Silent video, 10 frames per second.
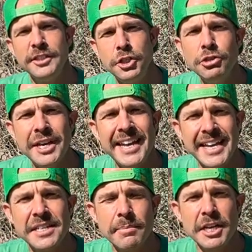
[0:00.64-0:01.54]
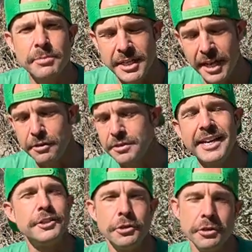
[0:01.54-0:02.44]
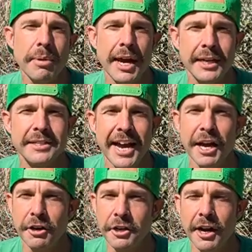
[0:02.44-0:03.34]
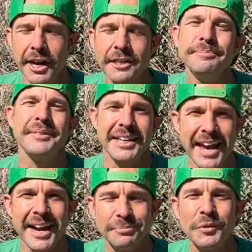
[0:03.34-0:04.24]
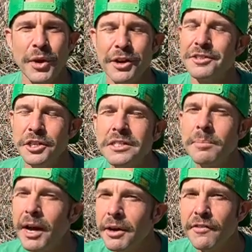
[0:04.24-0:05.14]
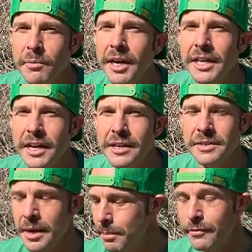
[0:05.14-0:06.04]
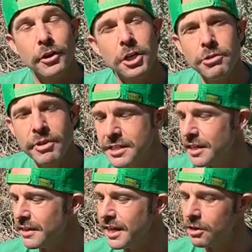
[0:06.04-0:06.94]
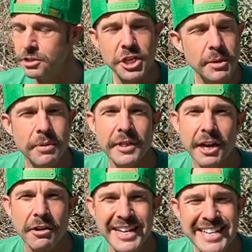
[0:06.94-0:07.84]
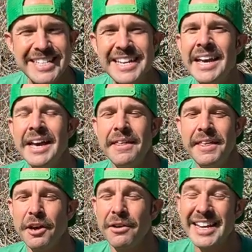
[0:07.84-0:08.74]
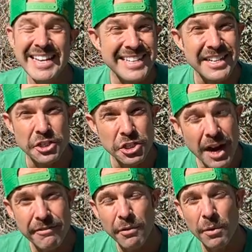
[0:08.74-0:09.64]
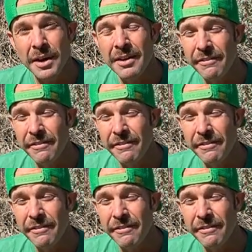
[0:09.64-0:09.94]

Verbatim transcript: Do you take instant mashed potatoes and tuna packets out on your hike? Yeah, weird. Just about everybody does, but for good reason. They are cheap, they are easy, they are easy to shop for,